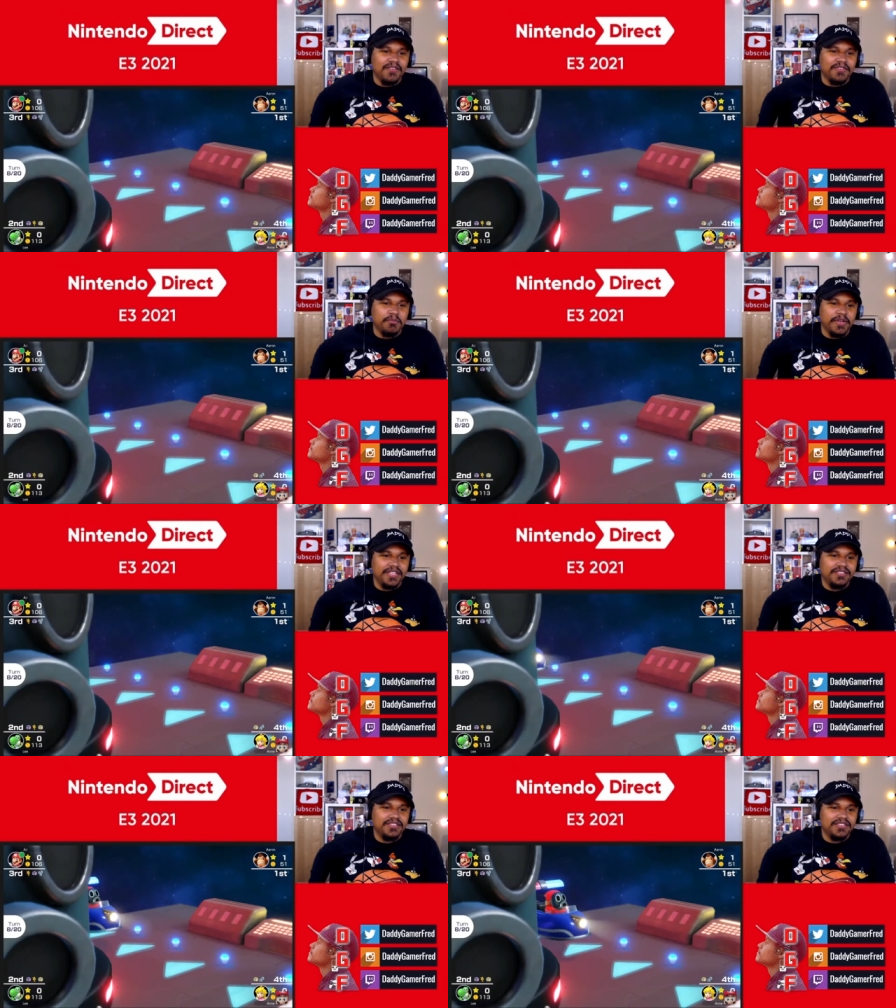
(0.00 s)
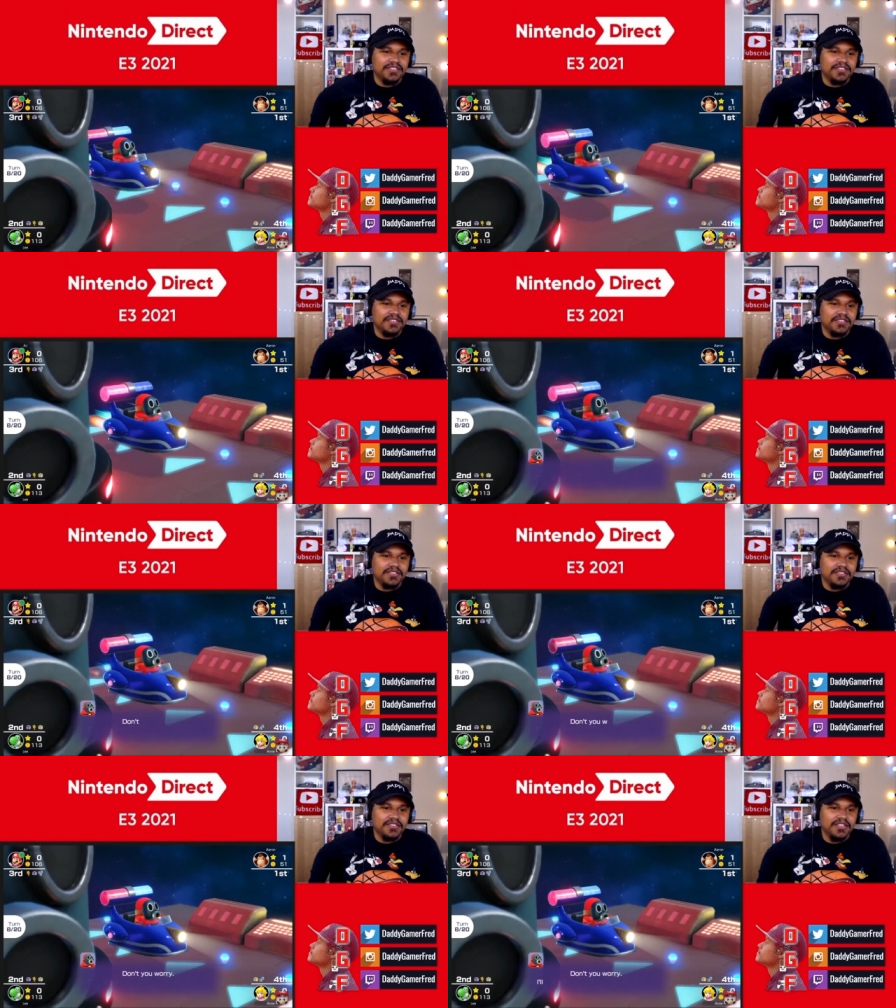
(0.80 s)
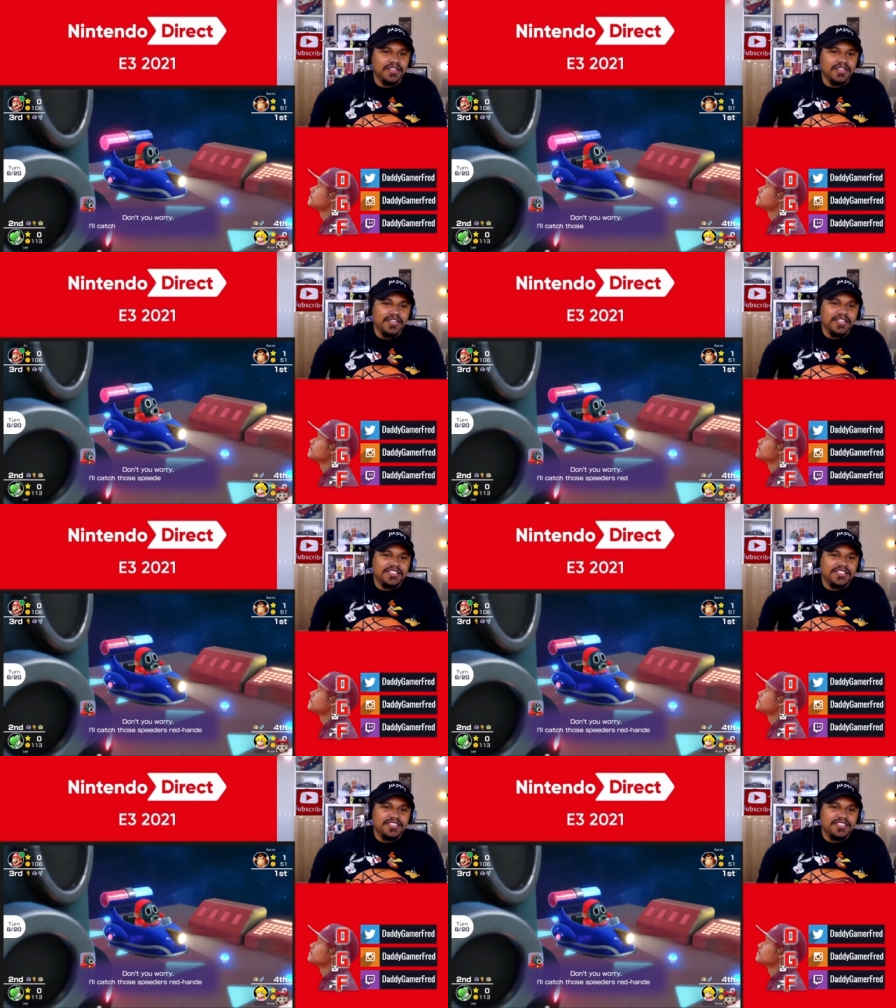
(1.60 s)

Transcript: and when of the best. We say zany, we mean it.